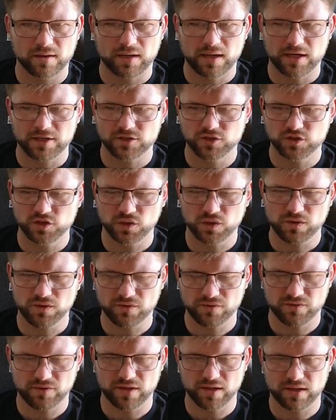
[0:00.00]
I don't
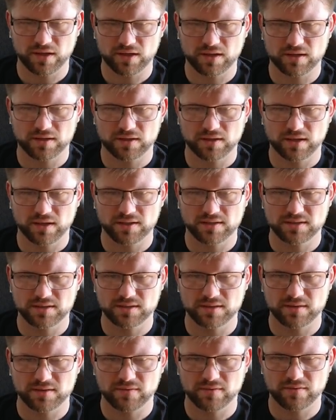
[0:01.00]
think it's
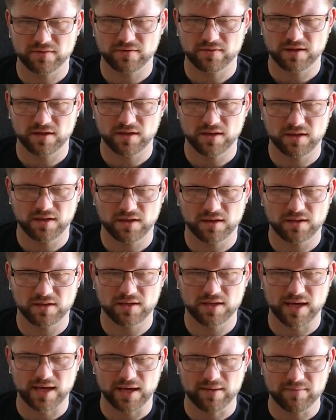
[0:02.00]
the
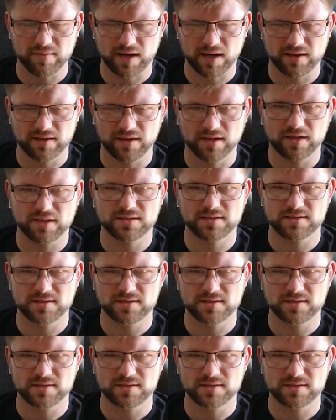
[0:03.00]
game, I think it's the